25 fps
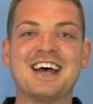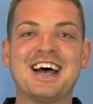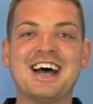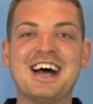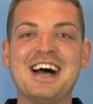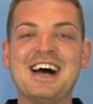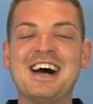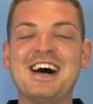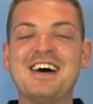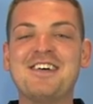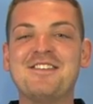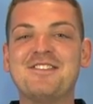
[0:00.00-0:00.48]

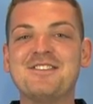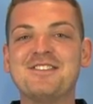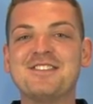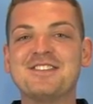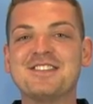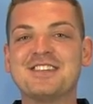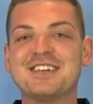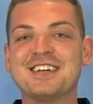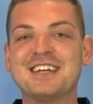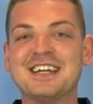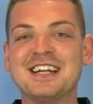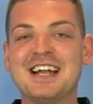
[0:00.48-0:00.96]
Um,
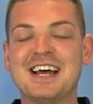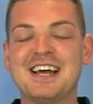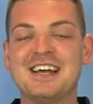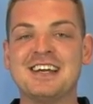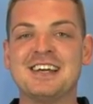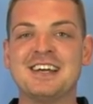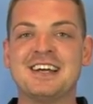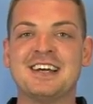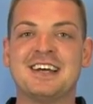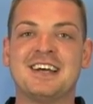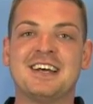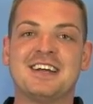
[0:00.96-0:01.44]
you
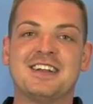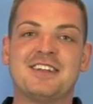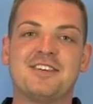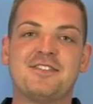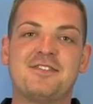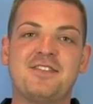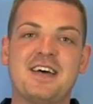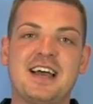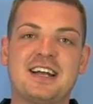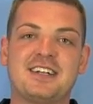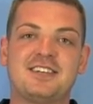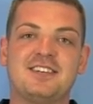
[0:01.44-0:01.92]
know, the
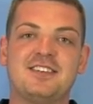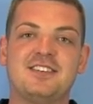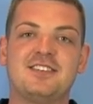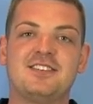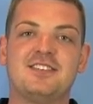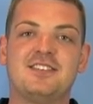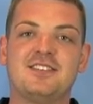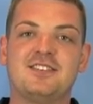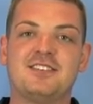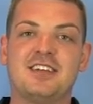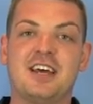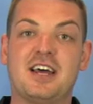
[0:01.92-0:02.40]
fact
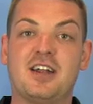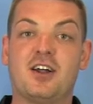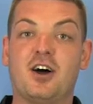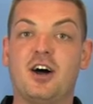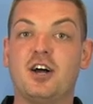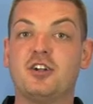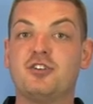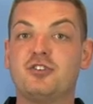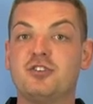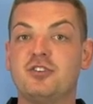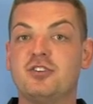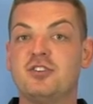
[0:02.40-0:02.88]
is, is that
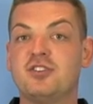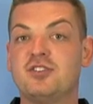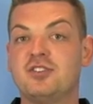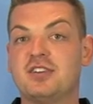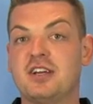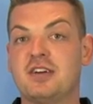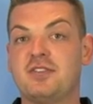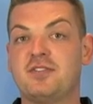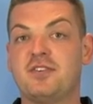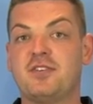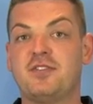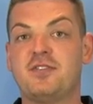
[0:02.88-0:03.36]
I do this
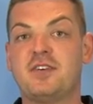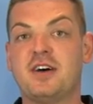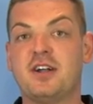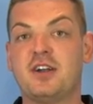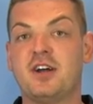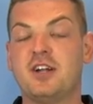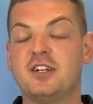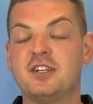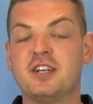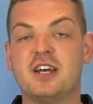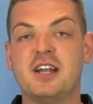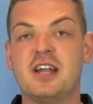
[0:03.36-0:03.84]
stuff for fun.
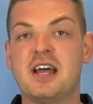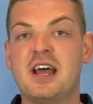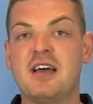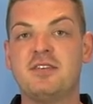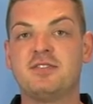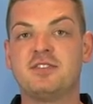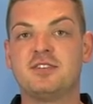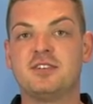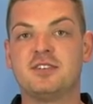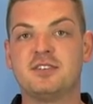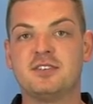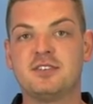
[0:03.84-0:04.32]
I don't
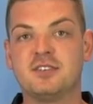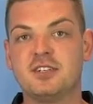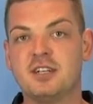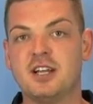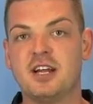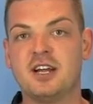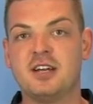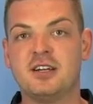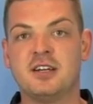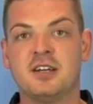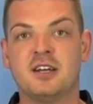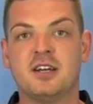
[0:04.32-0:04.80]
have to, you
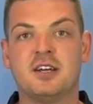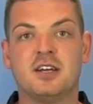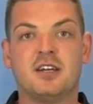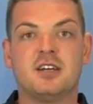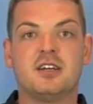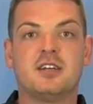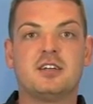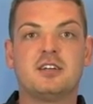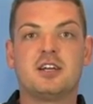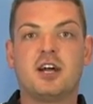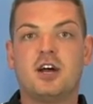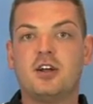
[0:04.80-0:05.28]
know,
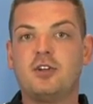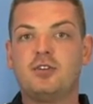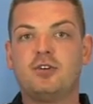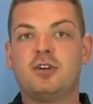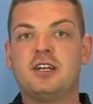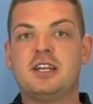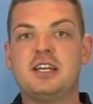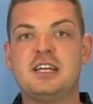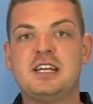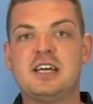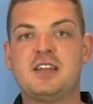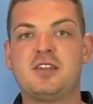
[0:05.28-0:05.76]
you go and
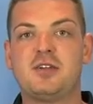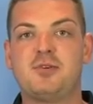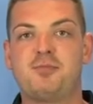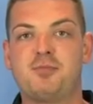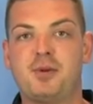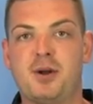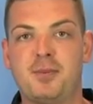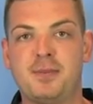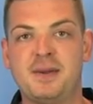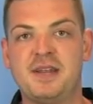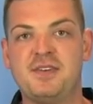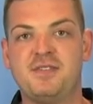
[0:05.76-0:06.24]
look at any other
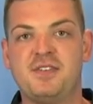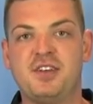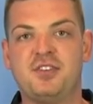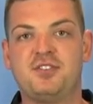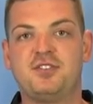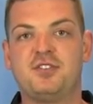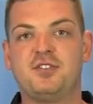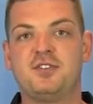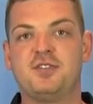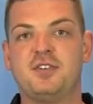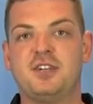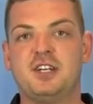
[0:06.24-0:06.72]
property
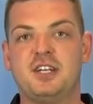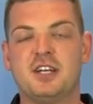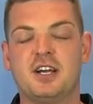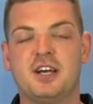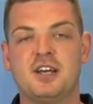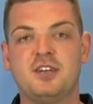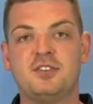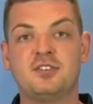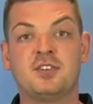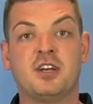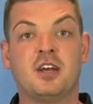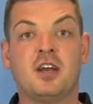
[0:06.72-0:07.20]
investors'
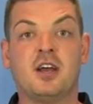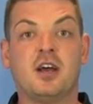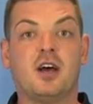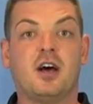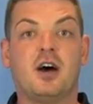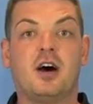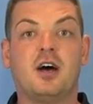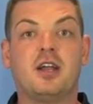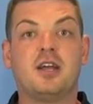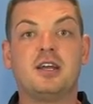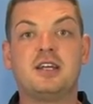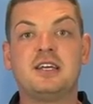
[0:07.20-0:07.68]
videos.
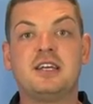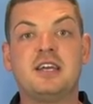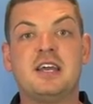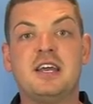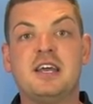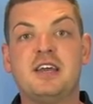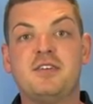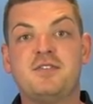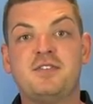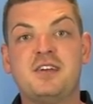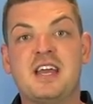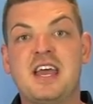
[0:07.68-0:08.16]
I don't
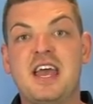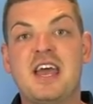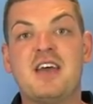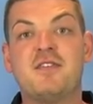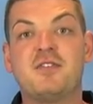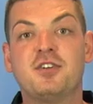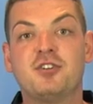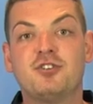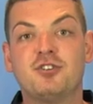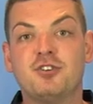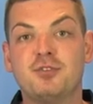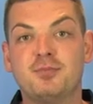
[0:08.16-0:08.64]
care if you
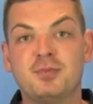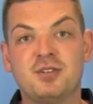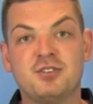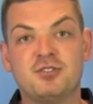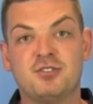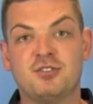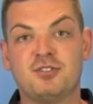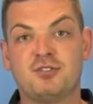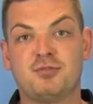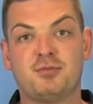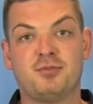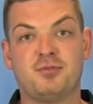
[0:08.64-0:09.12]
ever do
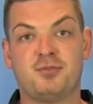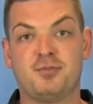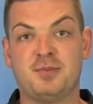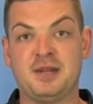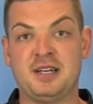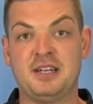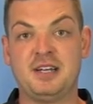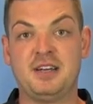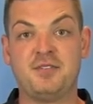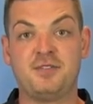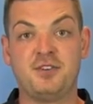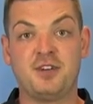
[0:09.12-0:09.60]
business with
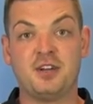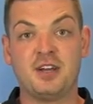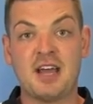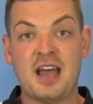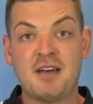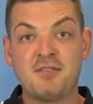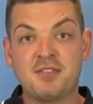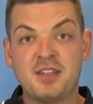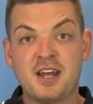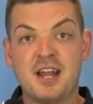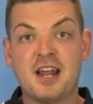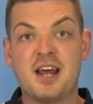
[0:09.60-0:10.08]
me. If you
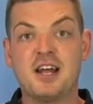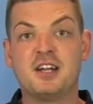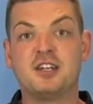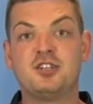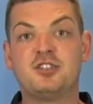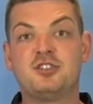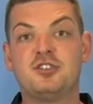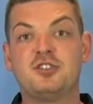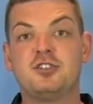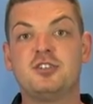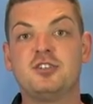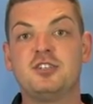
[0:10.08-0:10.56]
have that
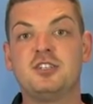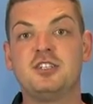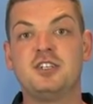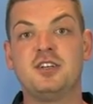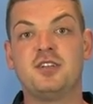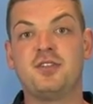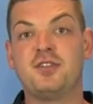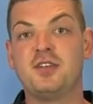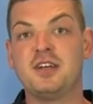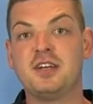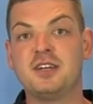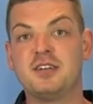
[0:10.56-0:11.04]
attitude and
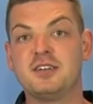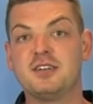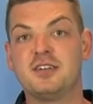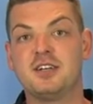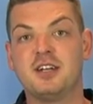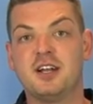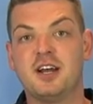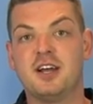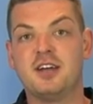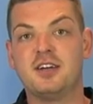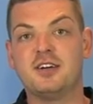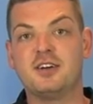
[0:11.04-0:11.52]
you think,
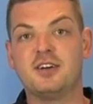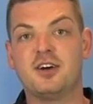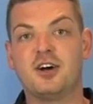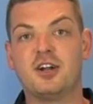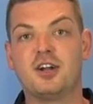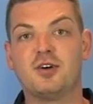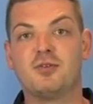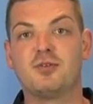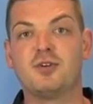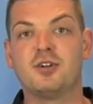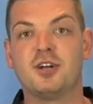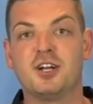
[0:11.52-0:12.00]
you know, I
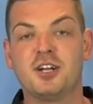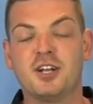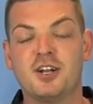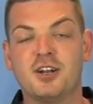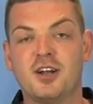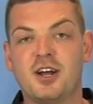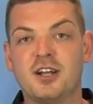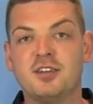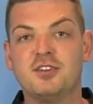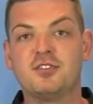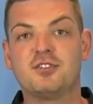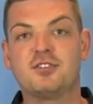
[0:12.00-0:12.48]
don't, I don't
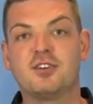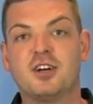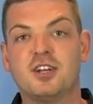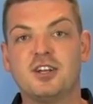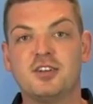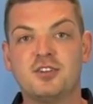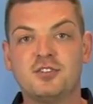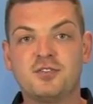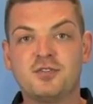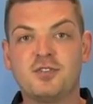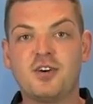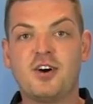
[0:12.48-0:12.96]
like this guy,
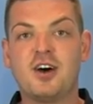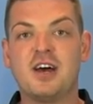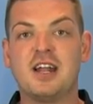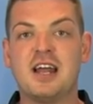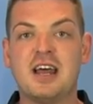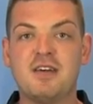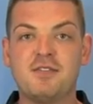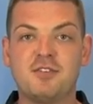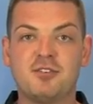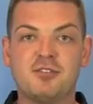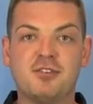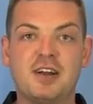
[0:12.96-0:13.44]
that's fine.
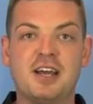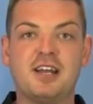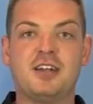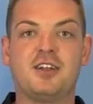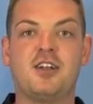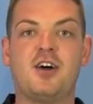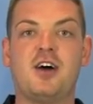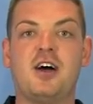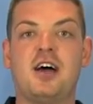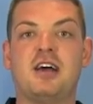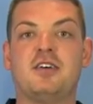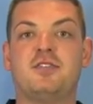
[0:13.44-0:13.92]
Have a great
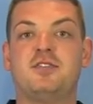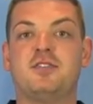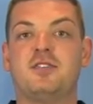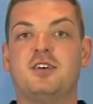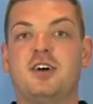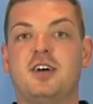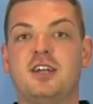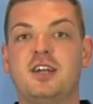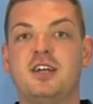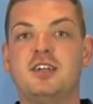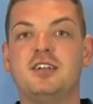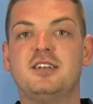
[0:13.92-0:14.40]
life.
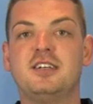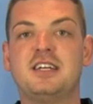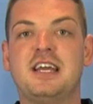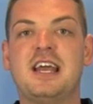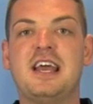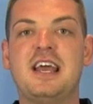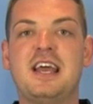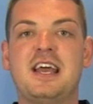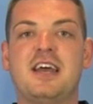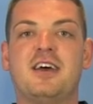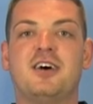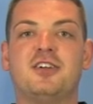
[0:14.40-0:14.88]
I don't
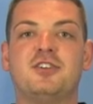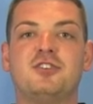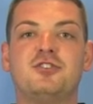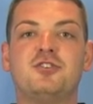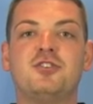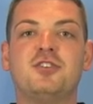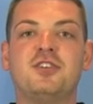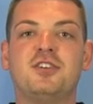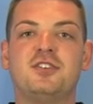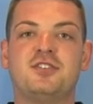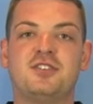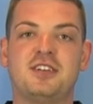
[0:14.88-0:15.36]
care. I
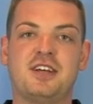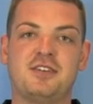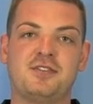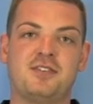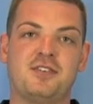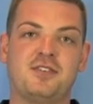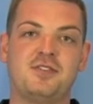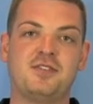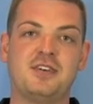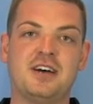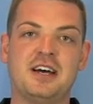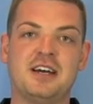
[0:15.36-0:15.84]
do this stuff
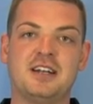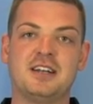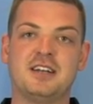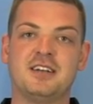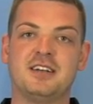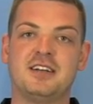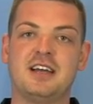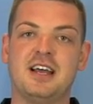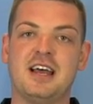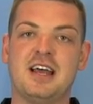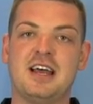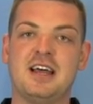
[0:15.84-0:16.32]
for
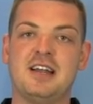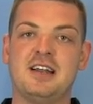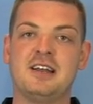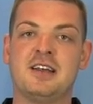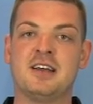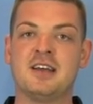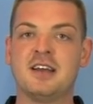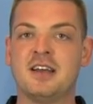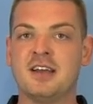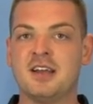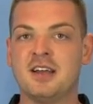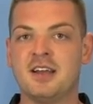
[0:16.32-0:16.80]
fun. And,